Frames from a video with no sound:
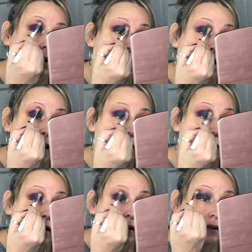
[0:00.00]
And
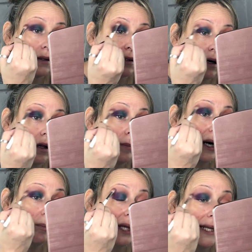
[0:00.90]
again, it's all
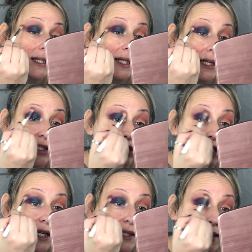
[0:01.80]
about blending. It's
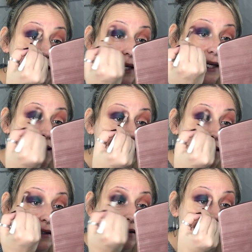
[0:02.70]
just get
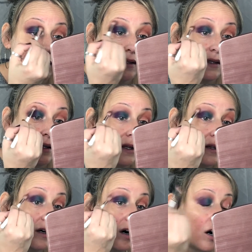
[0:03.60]

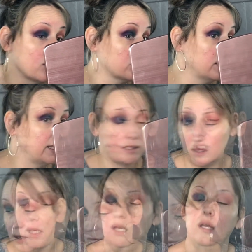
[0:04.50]
the harsh lines
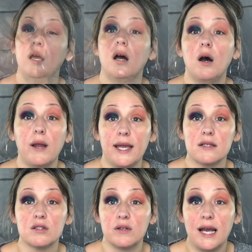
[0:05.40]
off. Okay,
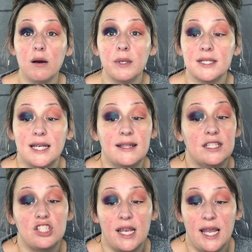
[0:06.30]
so now I'm going to take the
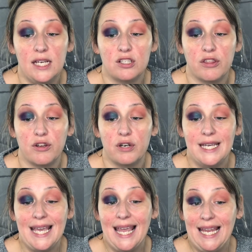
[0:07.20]

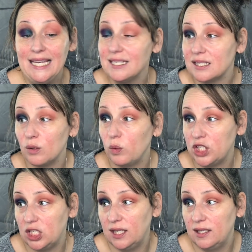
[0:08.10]
JH38,
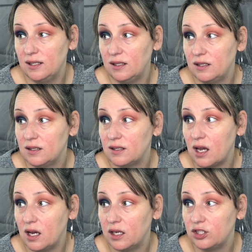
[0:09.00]
which is
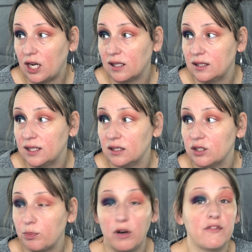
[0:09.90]
Jaclyn
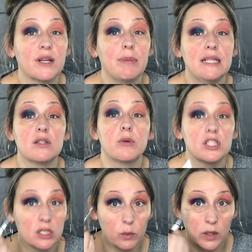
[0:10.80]
Hill's Perfect Pencil
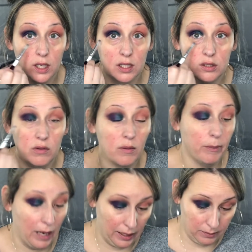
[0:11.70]
Brush, and we're going to do the
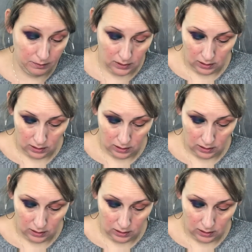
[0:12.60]
bottom.